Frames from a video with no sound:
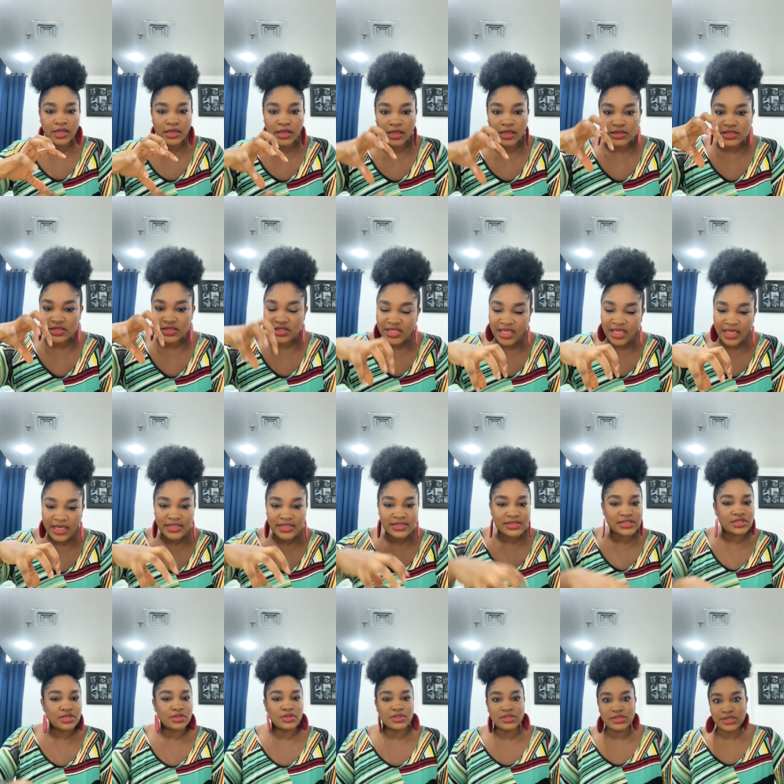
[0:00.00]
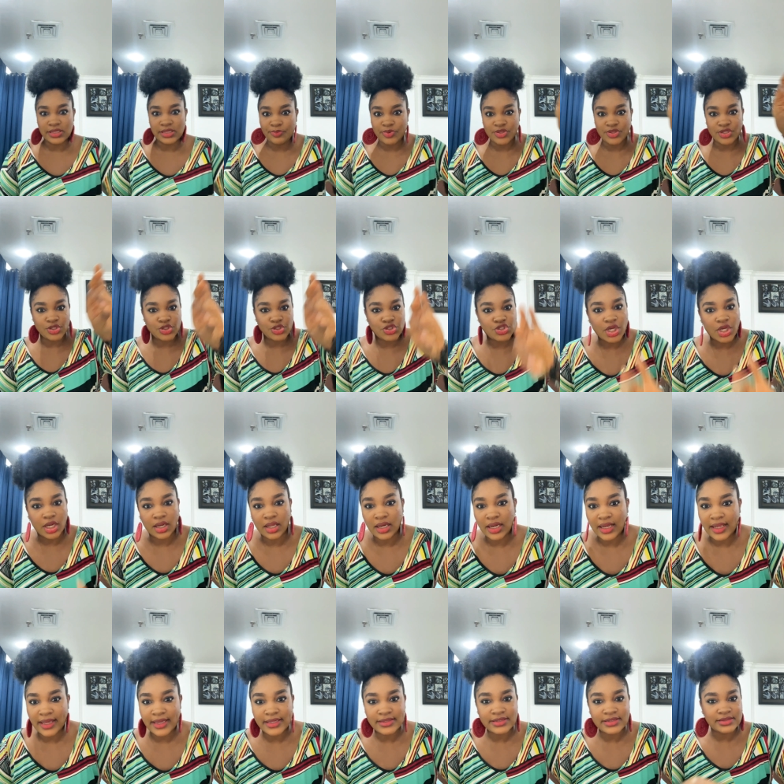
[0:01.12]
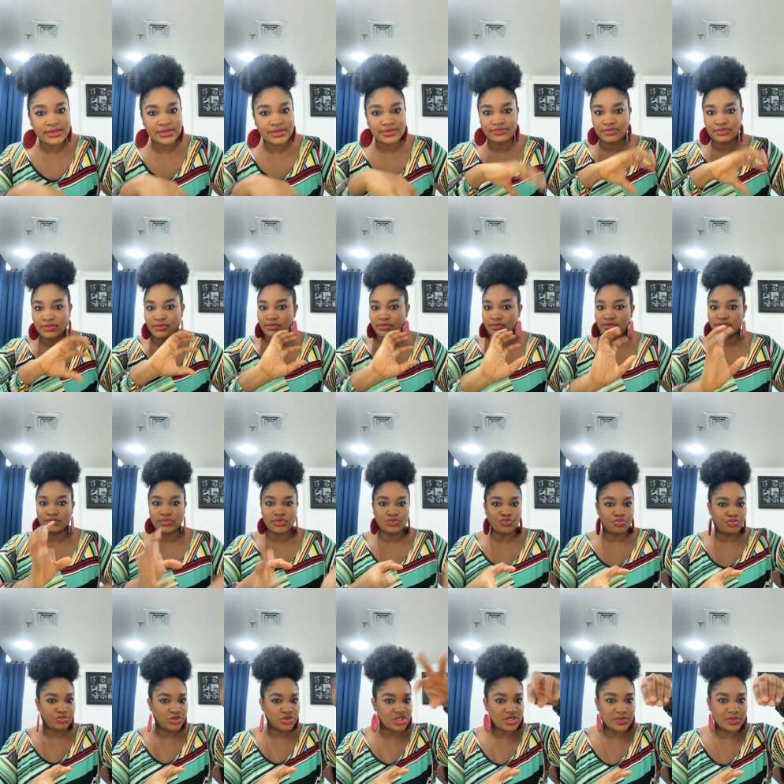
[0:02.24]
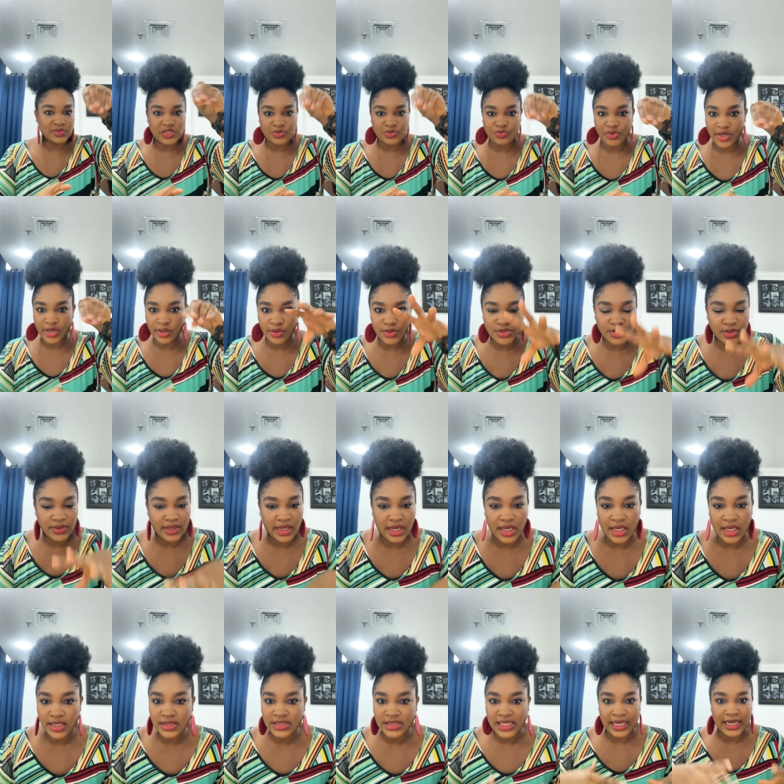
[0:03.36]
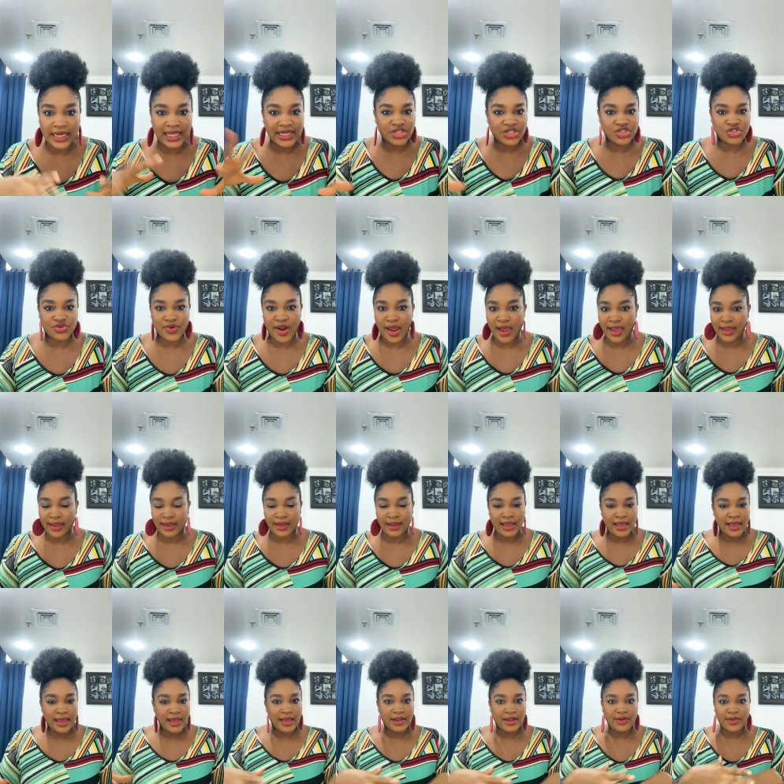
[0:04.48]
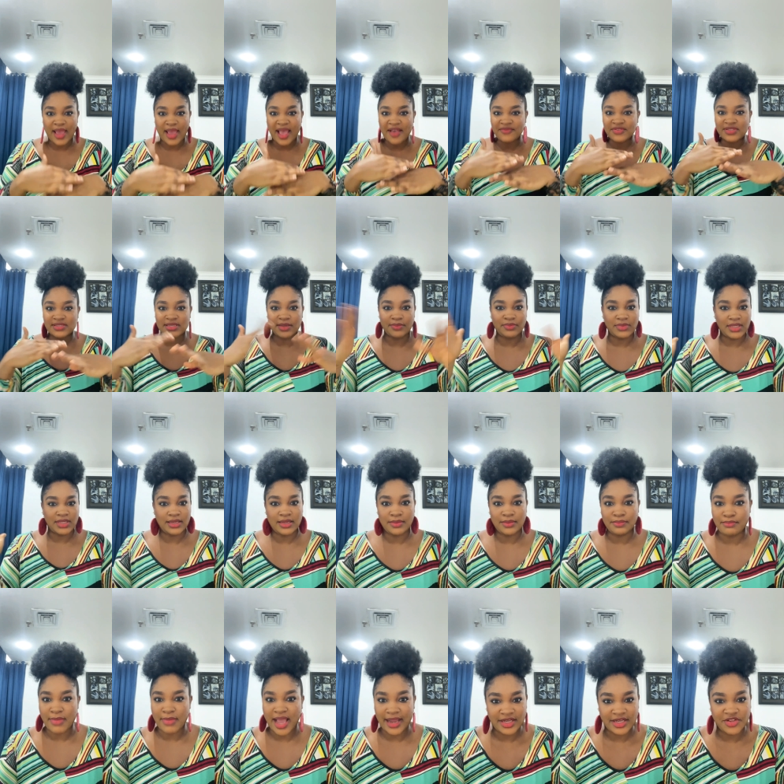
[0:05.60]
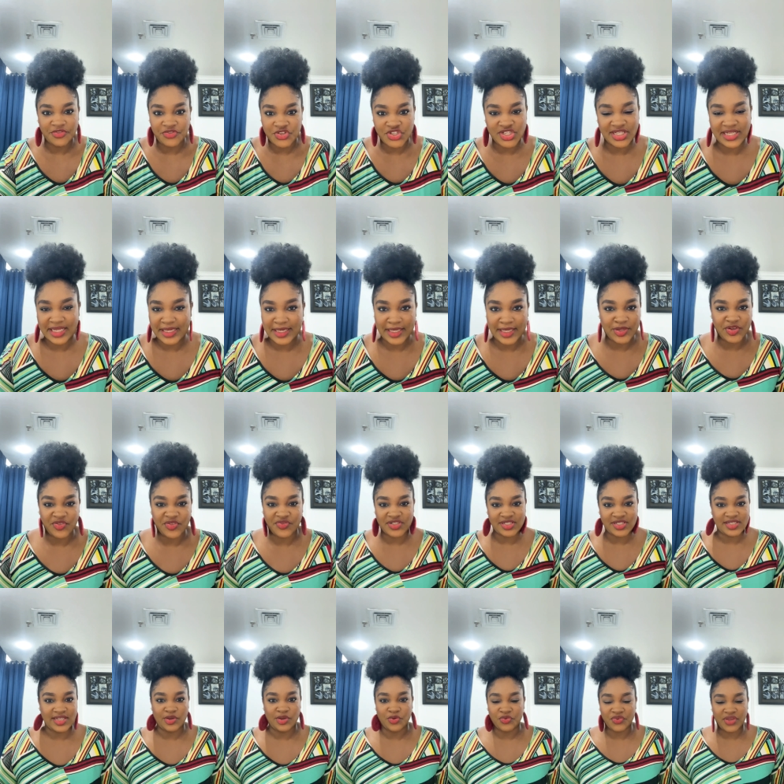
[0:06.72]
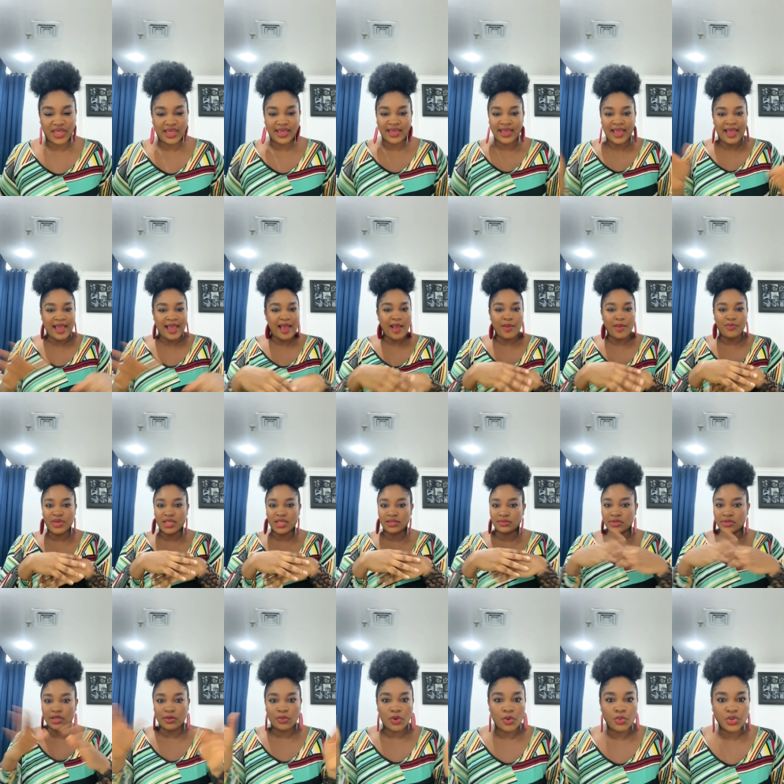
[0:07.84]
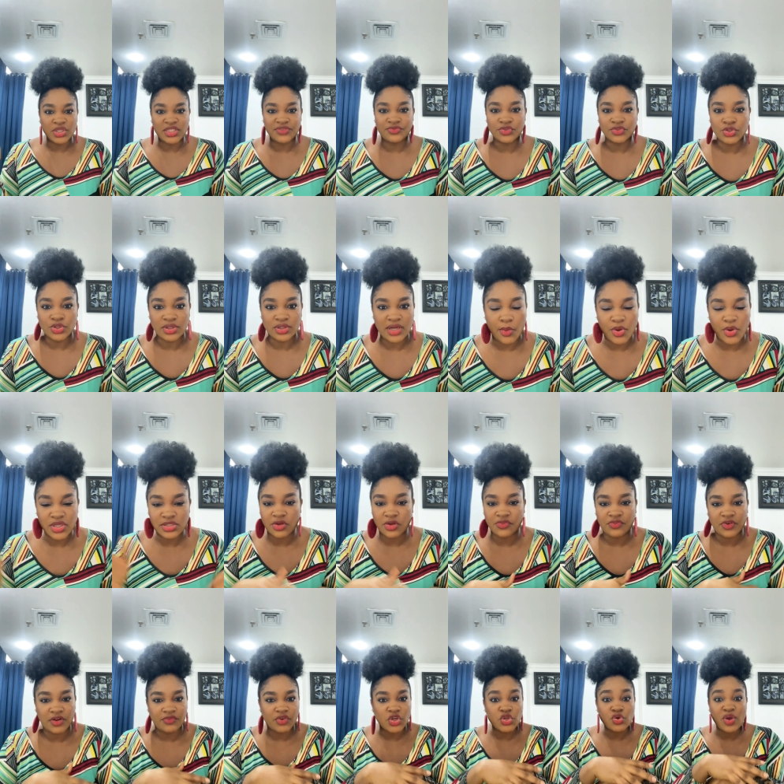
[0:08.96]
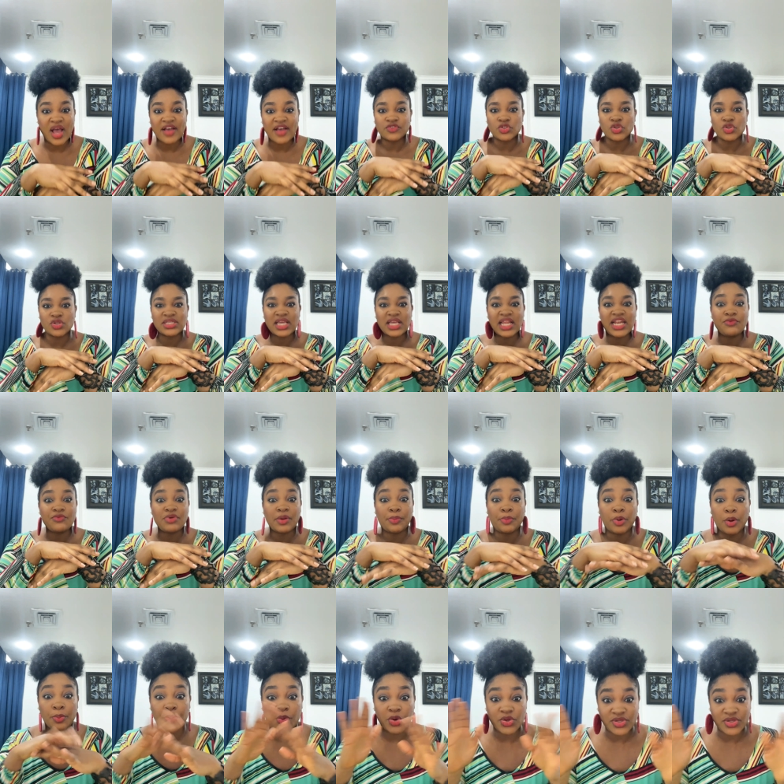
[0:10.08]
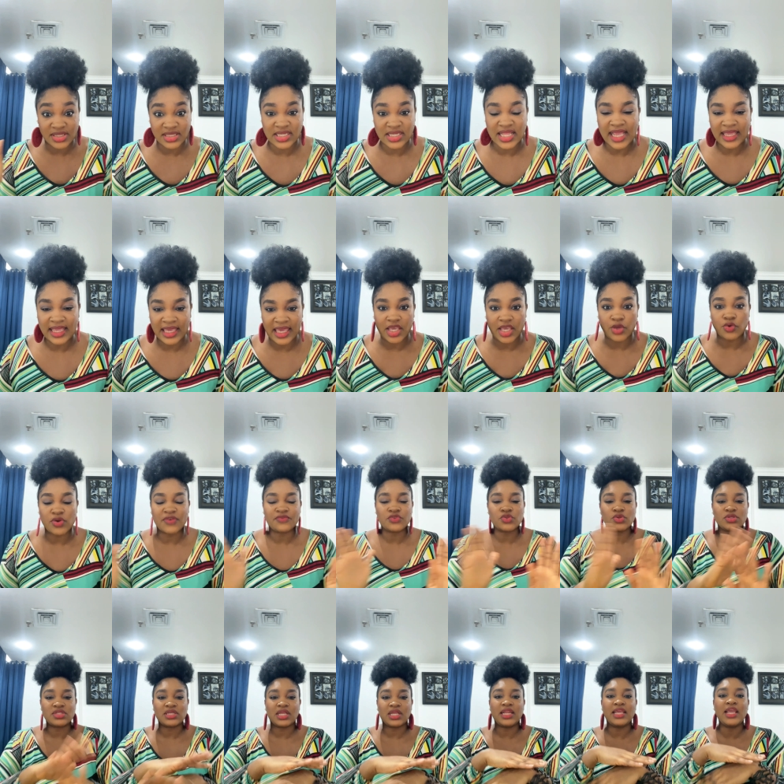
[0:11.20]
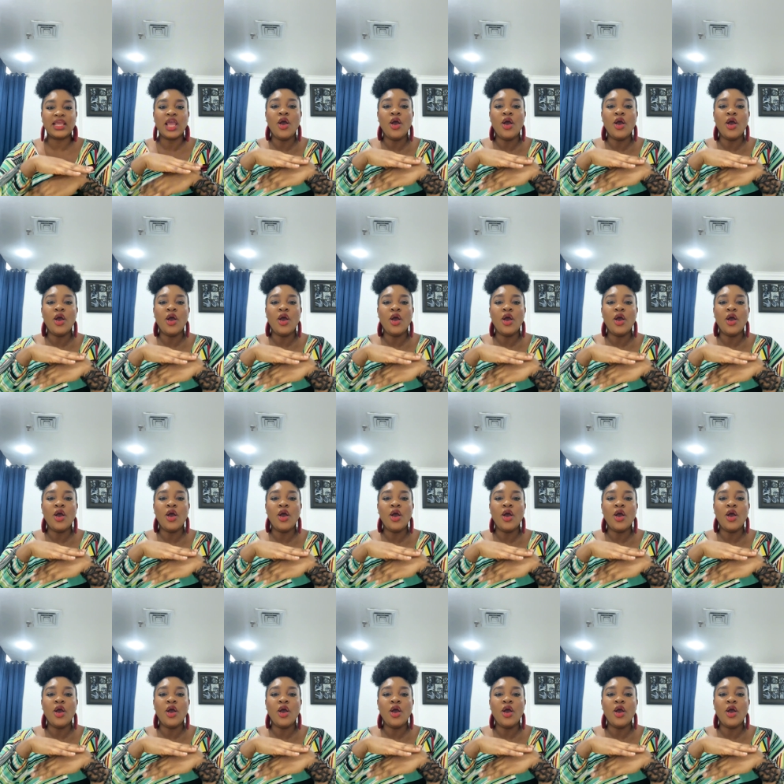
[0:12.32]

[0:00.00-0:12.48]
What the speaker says: sticks, dip it in chocolates, put some sprinkles on it and let it dry, and you have something magnificent at the end of the day, okay? I mean, no one would even know there was no flavor. You have totally repurposed that cake. You have totally